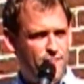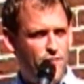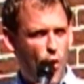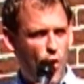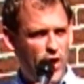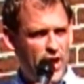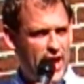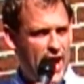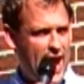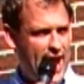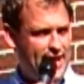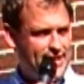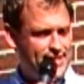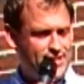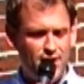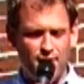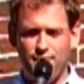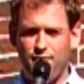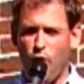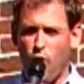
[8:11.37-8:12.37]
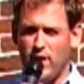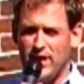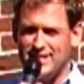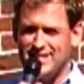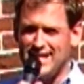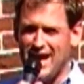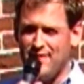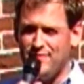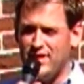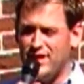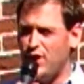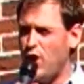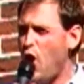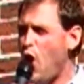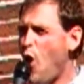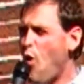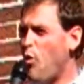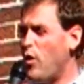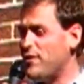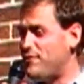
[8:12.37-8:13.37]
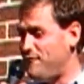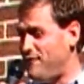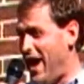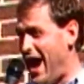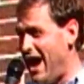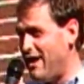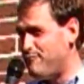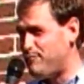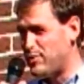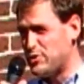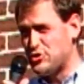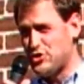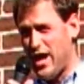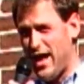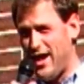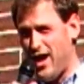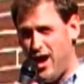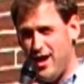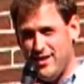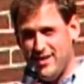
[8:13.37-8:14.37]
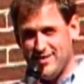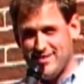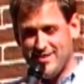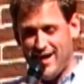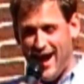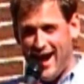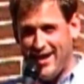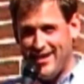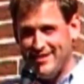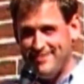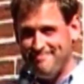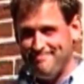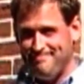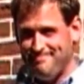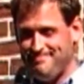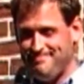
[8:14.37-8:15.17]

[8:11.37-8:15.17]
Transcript: 48 to 47 with 5% undecided.